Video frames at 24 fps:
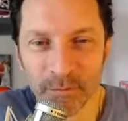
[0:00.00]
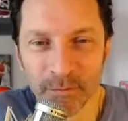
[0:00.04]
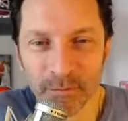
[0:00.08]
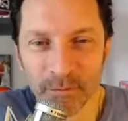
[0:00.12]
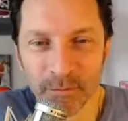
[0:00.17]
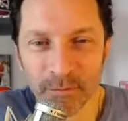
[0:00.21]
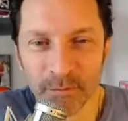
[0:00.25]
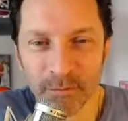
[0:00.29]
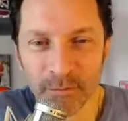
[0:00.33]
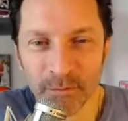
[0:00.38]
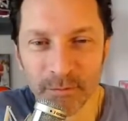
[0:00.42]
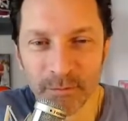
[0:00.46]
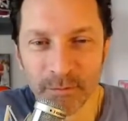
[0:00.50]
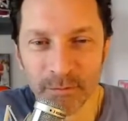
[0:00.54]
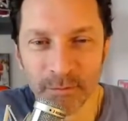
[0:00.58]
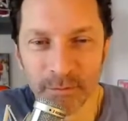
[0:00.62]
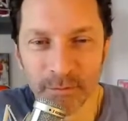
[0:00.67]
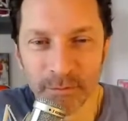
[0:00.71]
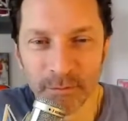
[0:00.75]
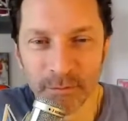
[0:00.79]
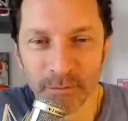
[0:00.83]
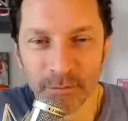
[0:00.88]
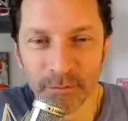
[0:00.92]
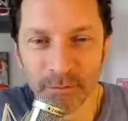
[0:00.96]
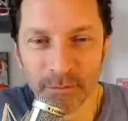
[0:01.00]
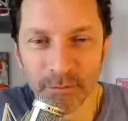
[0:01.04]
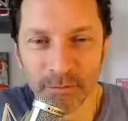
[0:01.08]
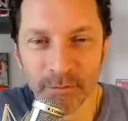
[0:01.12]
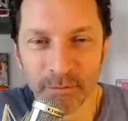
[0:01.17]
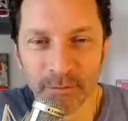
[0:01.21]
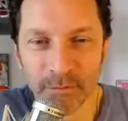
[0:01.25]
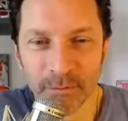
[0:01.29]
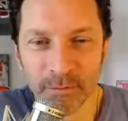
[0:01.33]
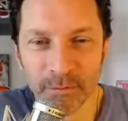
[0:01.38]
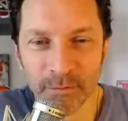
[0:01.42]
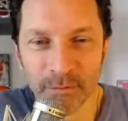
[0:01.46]

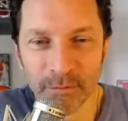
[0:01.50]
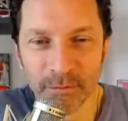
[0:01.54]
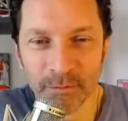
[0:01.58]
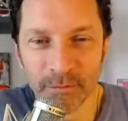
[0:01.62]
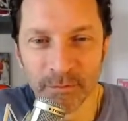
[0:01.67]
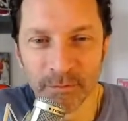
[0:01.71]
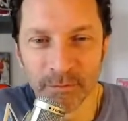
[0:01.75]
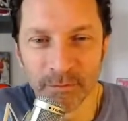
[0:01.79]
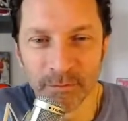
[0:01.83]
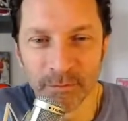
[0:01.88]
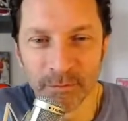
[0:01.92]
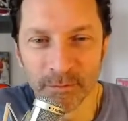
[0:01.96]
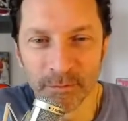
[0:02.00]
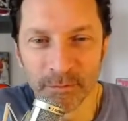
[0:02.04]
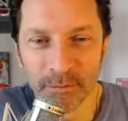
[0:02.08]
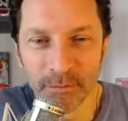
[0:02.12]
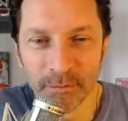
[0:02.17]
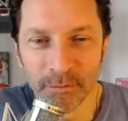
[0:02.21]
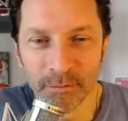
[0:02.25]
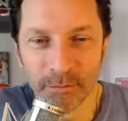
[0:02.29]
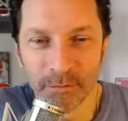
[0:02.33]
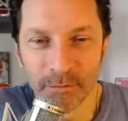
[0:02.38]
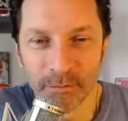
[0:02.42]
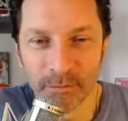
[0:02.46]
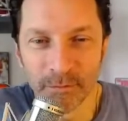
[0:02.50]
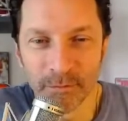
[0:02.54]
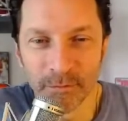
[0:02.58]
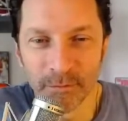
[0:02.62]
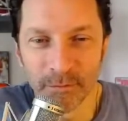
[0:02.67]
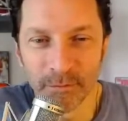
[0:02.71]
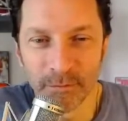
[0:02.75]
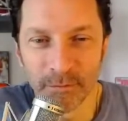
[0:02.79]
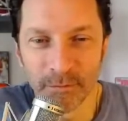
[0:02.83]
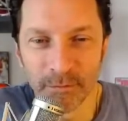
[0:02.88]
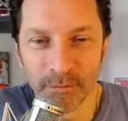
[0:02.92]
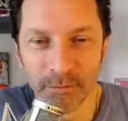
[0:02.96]

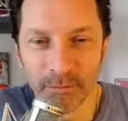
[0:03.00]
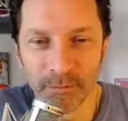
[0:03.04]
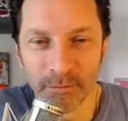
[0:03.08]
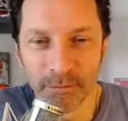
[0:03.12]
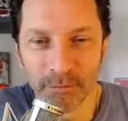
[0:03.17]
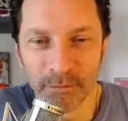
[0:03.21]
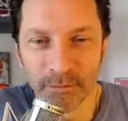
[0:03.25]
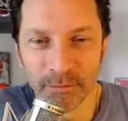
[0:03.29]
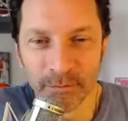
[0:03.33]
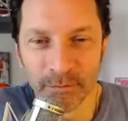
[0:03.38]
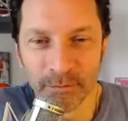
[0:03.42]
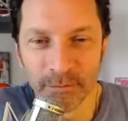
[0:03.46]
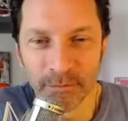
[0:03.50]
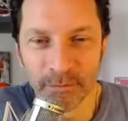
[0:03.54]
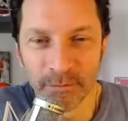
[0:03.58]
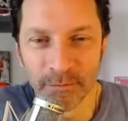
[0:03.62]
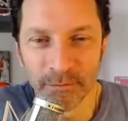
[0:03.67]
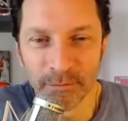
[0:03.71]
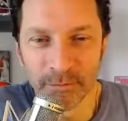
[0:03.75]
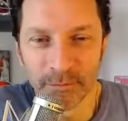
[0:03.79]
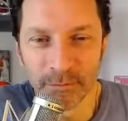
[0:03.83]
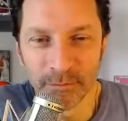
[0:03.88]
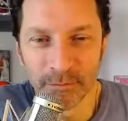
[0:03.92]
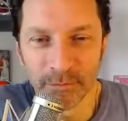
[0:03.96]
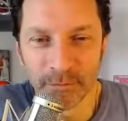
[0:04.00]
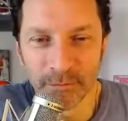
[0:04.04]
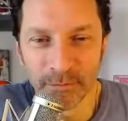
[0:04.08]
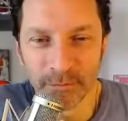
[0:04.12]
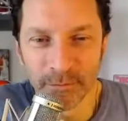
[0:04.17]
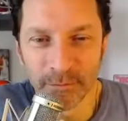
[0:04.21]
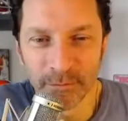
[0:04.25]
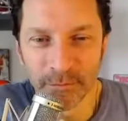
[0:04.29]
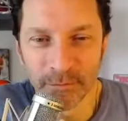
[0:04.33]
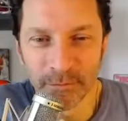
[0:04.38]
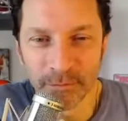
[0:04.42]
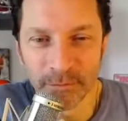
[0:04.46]

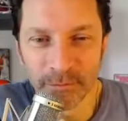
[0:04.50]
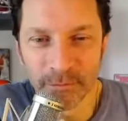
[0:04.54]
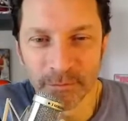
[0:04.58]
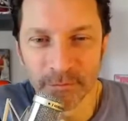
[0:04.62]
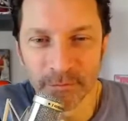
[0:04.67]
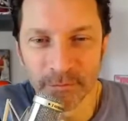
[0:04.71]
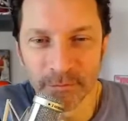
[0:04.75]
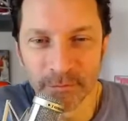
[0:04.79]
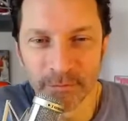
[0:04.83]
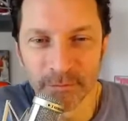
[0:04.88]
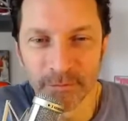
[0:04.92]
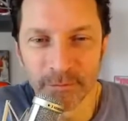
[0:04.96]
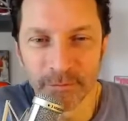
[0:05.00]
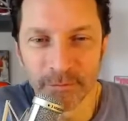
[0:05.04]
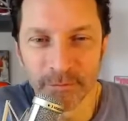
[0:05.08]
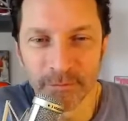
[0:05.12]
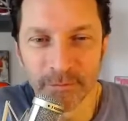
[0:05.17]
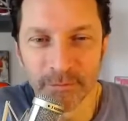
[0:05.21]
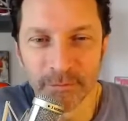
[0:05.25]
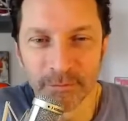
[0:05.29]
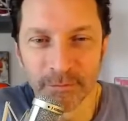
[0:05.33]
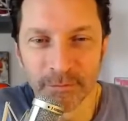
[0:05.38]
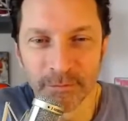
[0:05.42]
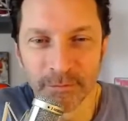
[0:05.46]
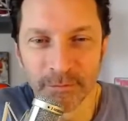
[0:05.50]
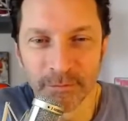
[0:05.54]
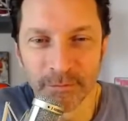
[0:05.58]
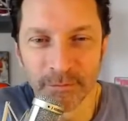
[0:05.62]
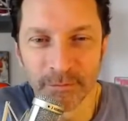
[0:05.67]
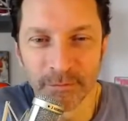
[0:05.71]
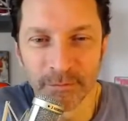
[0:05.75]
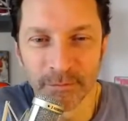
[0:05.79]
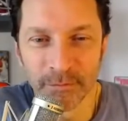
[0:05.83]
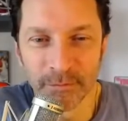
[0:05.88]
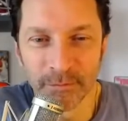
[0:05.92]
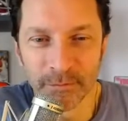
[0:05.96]

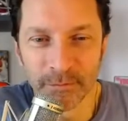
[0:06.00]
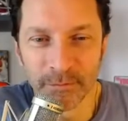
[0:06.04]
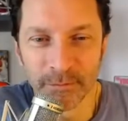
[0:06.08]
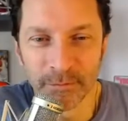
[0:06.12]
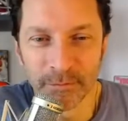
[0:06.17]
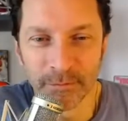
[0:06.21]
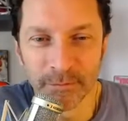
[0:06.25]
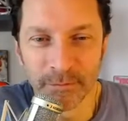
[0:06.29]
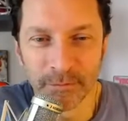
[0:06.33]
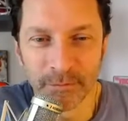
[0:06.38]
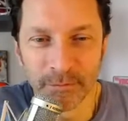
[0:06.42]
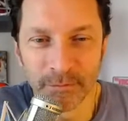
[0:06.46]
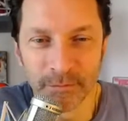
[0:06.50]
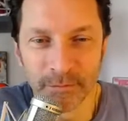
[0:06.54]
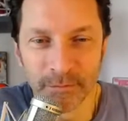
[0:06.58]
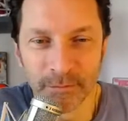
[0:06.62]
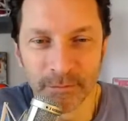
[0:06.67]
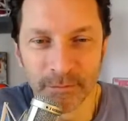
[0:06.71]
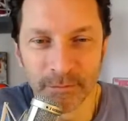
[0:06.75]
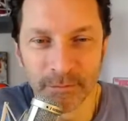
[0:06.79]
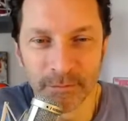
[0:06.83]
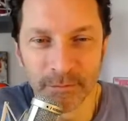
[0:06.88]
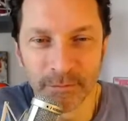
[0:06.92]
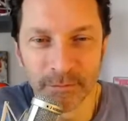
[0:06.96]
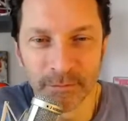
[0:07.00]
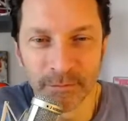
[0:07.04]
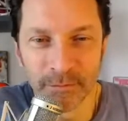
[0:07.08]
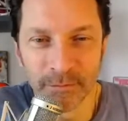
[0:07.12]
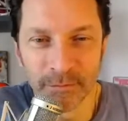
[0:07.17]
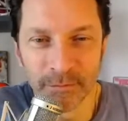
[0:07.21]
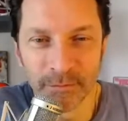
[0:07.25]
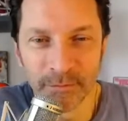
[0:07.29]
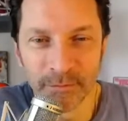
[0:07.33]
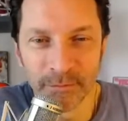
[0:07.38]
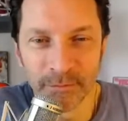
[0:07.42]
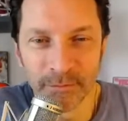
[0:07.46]

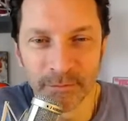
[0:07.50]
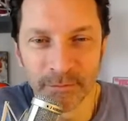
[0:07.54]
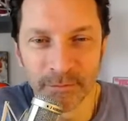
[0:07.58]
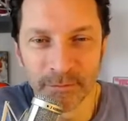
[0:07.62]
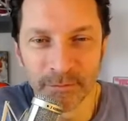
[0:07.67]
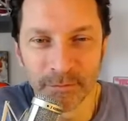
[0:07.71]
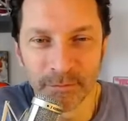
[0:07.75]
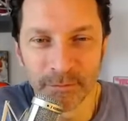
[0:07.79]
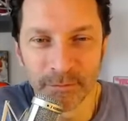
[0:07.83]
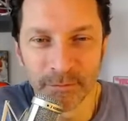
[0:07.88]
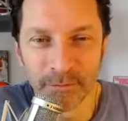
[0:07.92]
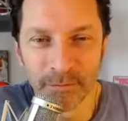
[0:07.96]
(not speaking)